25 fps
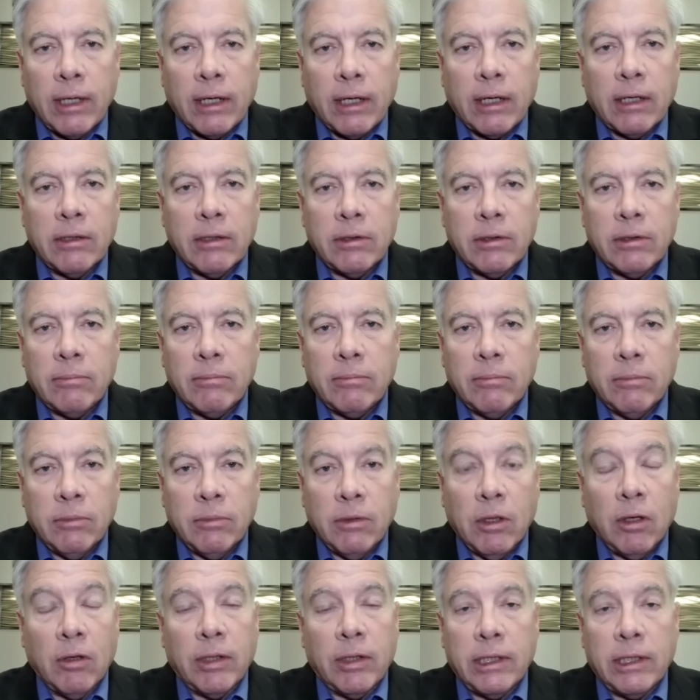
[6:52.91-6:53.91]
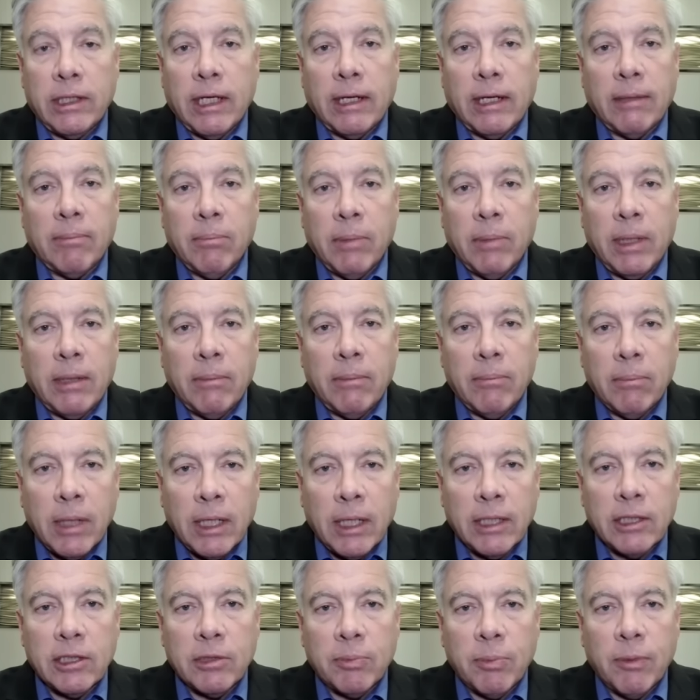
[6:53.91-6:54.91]
That could literally take many
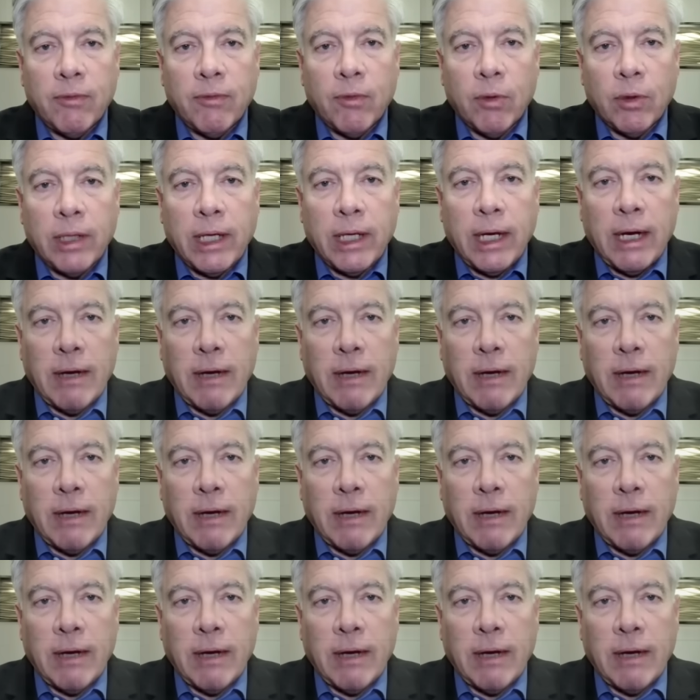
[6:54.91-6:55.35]
months before they